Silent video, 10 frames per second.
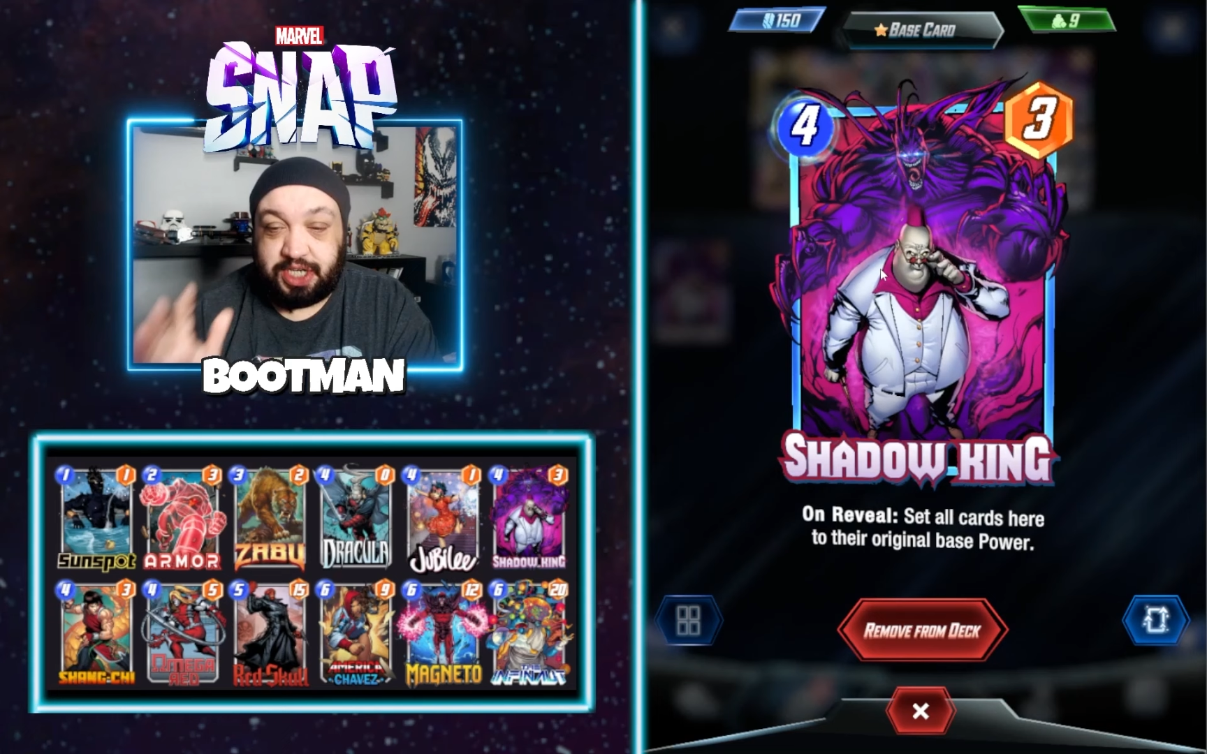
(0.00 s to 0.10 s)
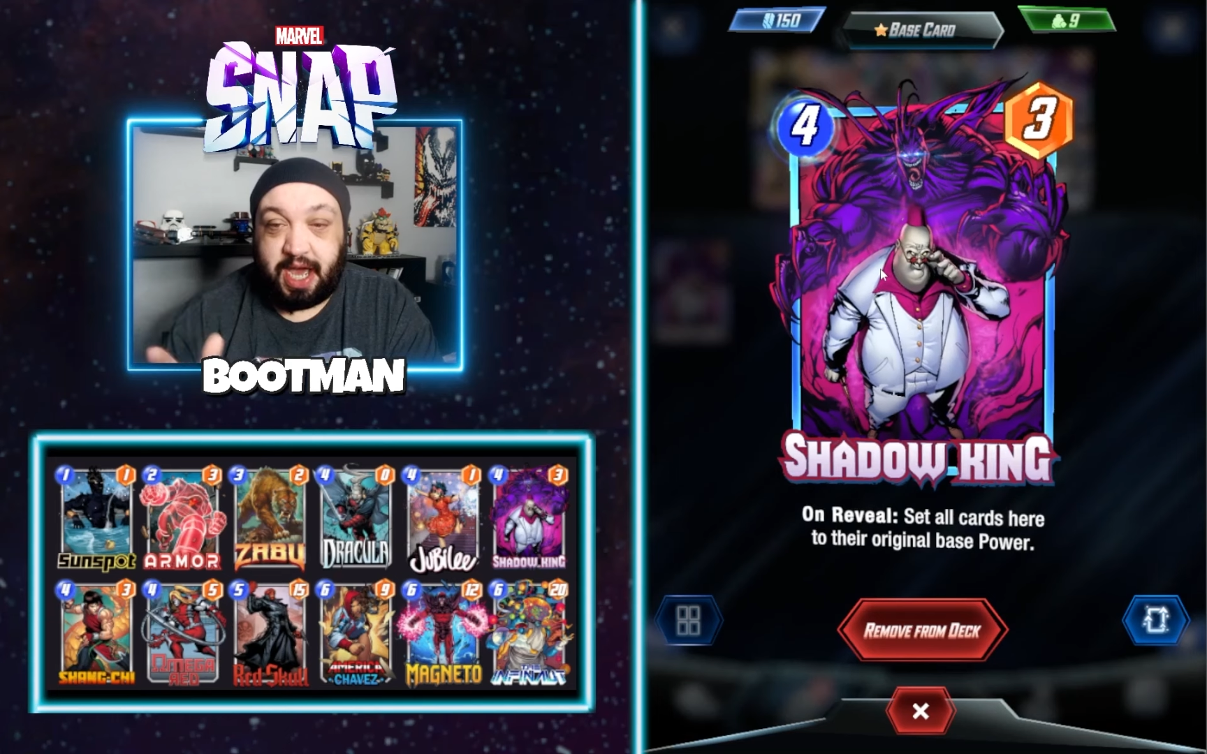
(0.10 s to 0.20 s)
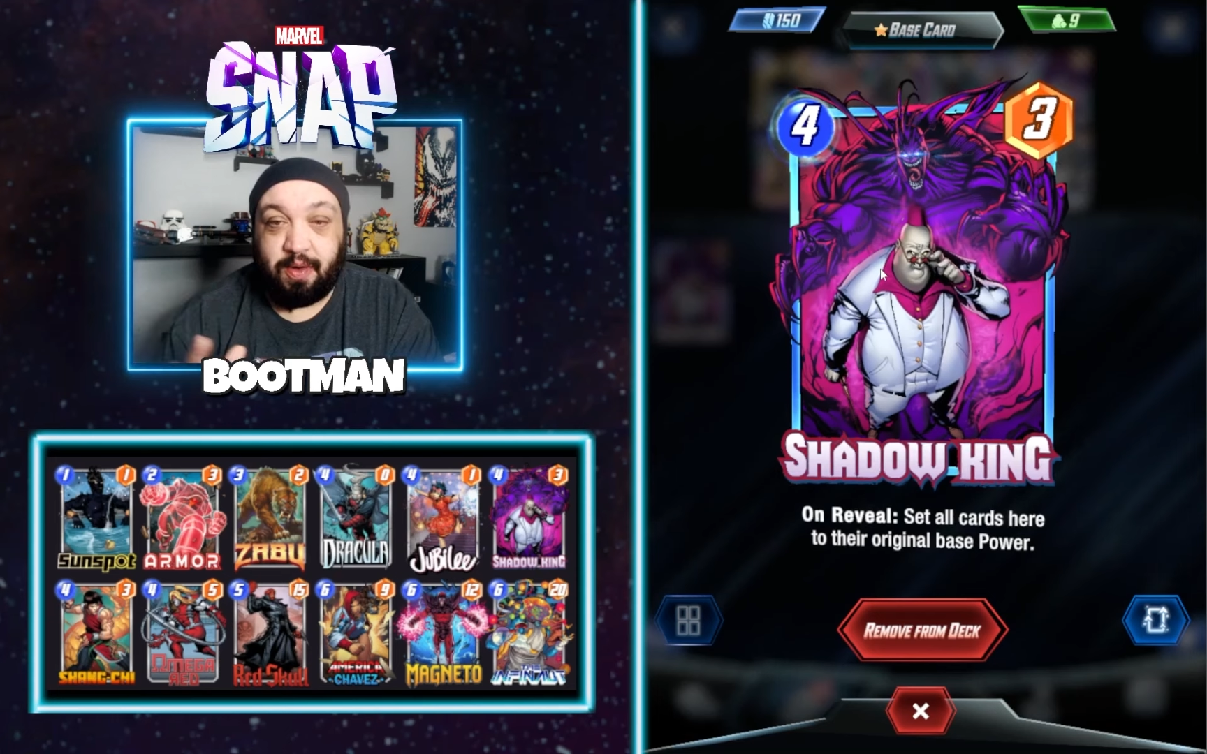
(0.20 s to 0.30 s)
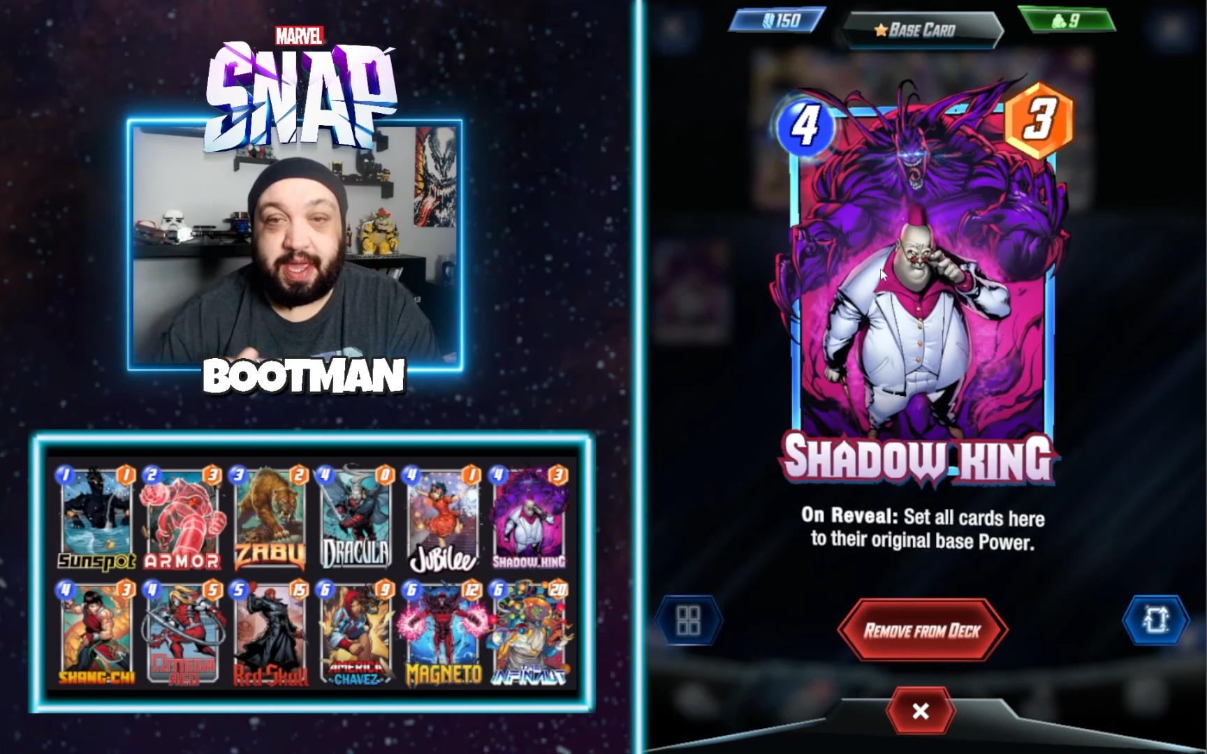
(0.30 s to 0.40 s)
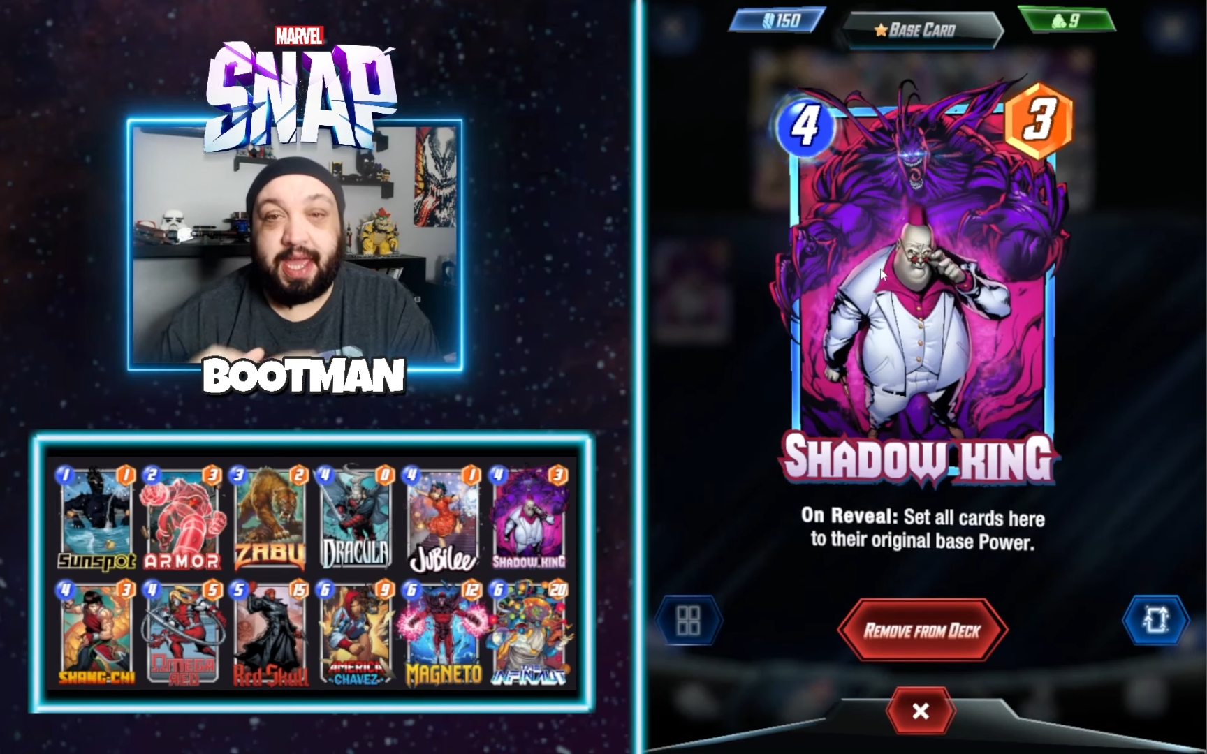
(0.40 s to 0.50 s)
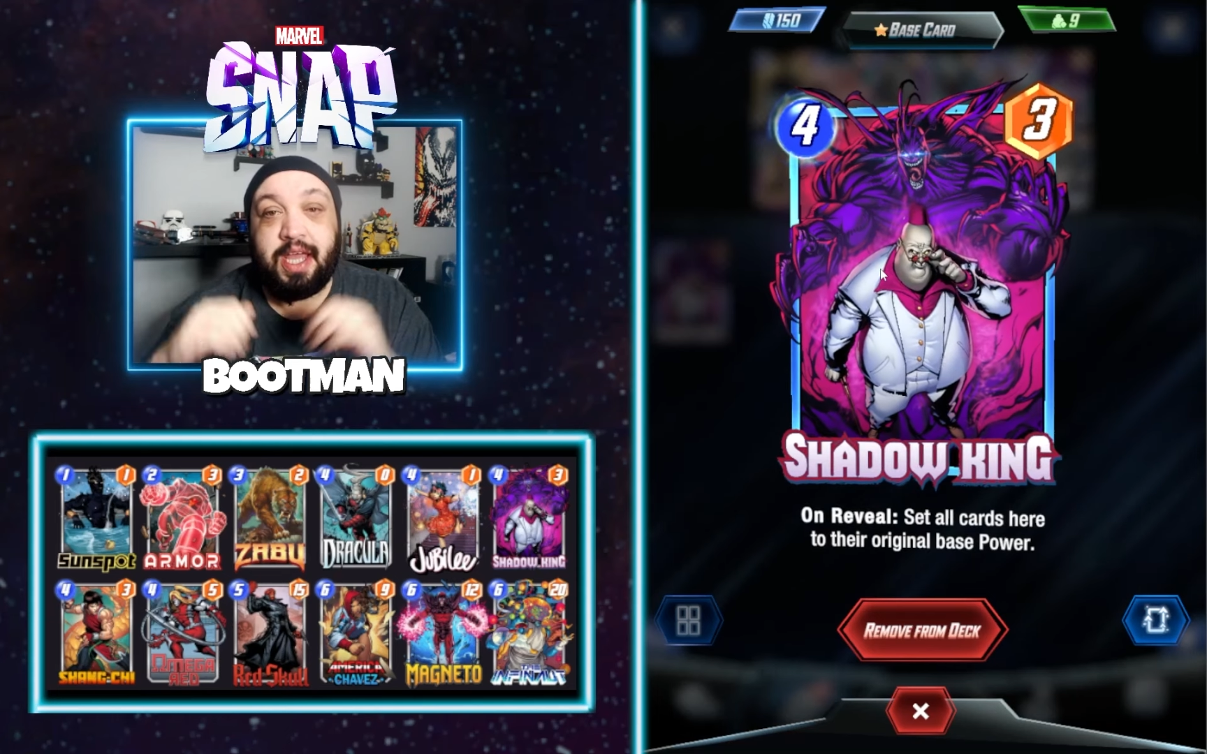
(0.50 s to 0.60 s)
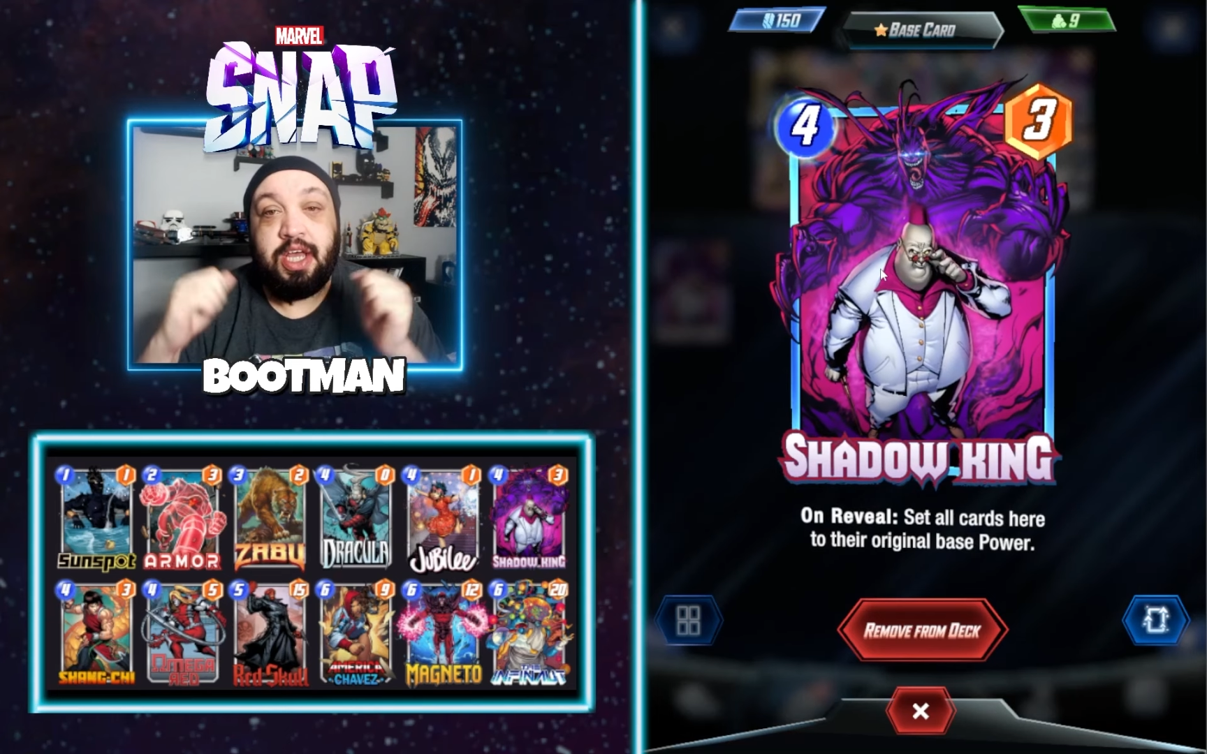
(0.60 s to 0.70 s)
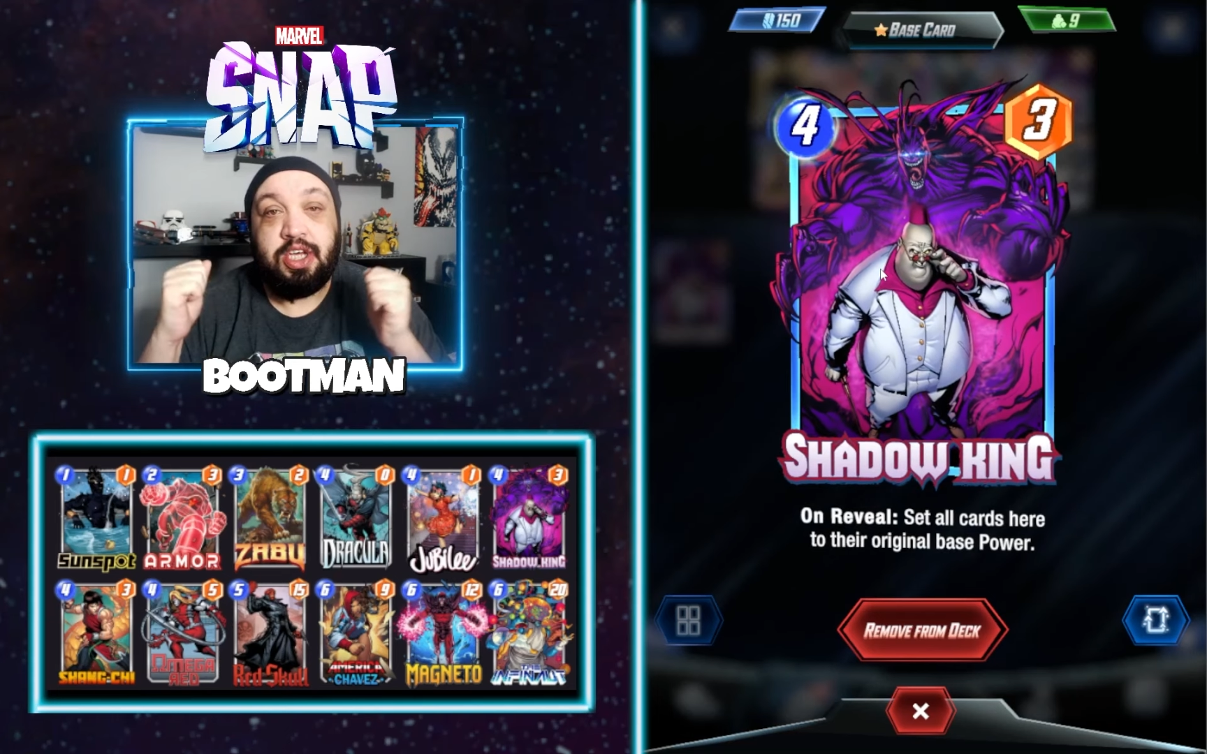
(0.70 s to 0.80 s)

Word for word: Shadow King.